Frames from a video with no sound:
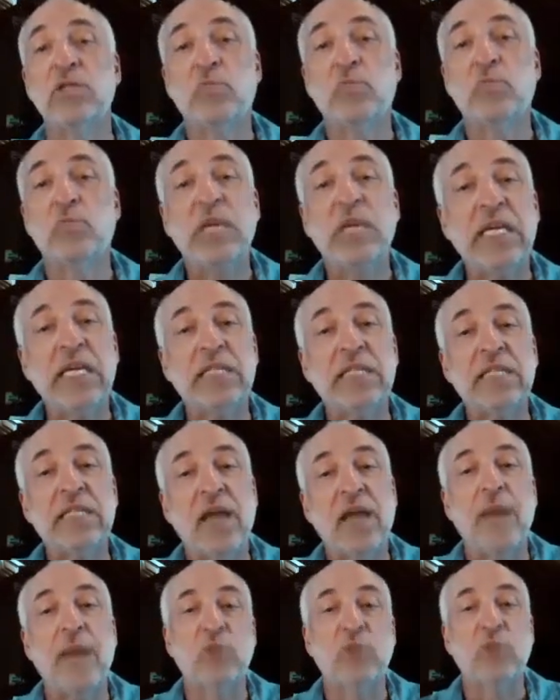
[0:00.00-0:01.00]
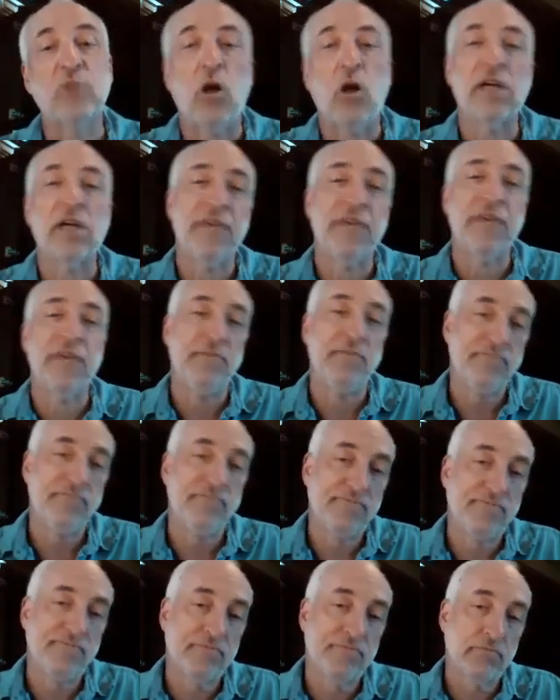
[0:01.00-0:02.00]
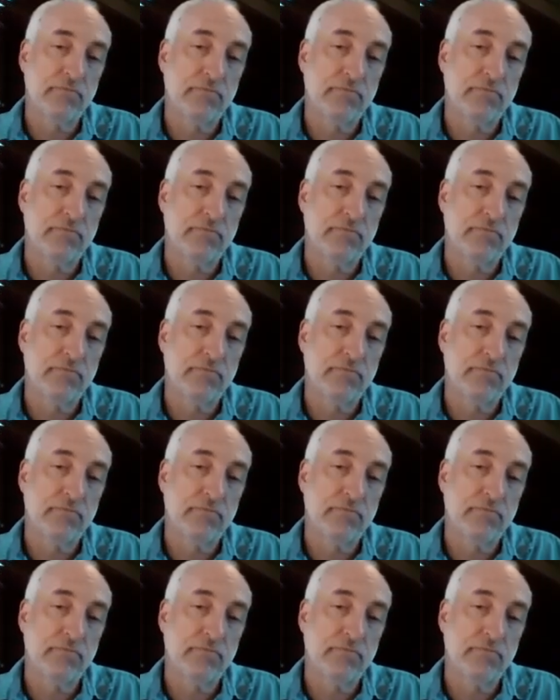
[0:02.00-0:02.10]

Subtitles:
uses p times log of n.